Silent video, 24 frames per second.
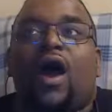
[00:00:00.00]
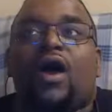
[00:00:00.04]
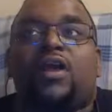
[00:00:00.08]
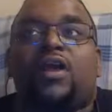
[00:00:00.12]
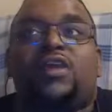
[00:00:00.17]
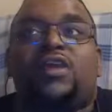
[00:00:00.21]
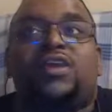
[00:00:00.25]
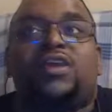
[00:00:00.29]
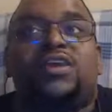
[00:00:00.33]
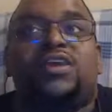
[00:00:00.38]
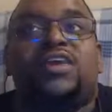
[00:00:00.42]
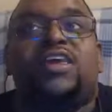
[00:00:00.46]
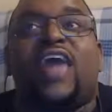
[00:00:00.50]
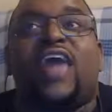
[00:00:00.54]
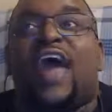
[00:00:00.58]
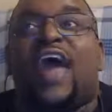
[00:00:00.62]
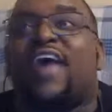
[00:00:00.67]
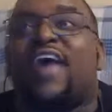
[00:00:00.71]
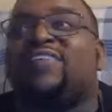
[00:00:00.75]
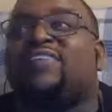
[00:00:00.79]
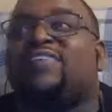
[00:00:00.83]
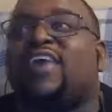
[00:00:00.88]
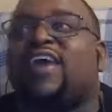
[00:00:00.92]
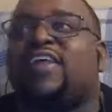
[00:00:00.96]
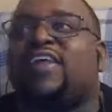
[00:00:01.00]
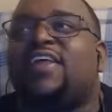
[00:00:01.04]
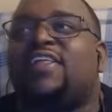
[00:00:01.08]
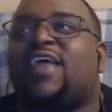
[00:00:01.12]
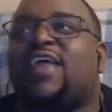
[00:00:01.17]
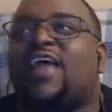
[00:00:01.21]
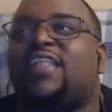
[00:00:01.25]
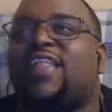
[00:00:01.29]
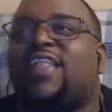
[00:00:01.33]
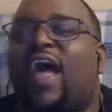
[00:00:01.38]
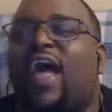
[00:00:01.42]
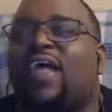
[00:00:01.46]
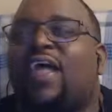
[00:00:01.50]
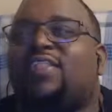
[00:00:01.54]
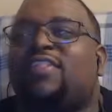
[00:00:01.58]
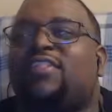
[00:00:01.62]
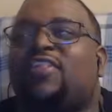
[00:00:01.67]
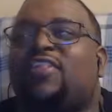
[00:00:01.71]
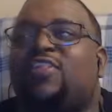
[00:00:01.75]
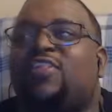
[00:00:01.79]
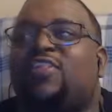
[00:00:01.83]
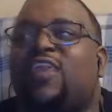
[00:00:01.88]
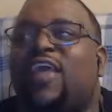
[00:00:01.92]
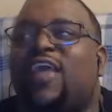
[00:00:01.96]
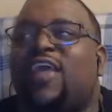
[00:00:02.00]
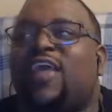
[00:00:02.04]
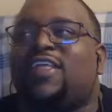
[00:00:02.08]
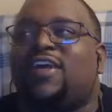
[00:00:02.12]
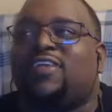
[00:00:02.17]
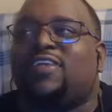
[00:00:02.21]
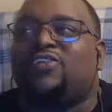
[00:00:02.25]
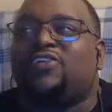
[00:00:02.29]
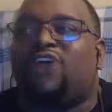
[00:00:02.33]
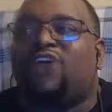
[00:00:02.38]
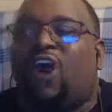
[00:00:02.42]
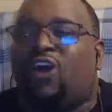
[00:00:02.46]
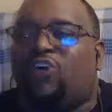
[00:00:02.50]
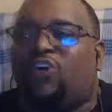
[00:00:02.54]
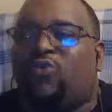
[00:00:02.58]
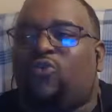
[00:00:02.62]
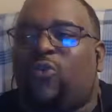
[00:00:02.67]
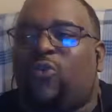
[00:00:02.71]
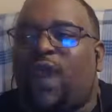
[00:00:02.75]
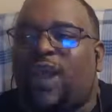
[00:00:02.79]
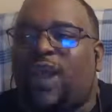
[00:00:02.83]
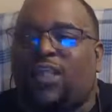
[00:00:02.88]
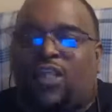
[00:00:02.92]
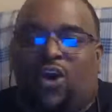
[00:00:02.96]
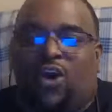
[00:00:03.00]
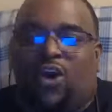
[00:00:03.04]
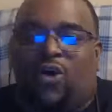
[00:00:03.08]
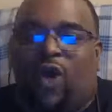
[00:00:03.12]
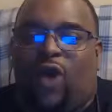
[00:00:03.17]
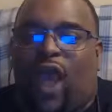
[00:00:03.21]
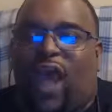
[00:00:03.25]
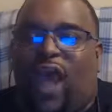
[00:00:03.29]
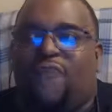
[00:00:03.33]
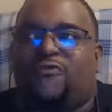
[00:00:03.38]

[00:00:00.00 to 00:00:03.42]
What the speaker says: Yes, and not in a dark way though.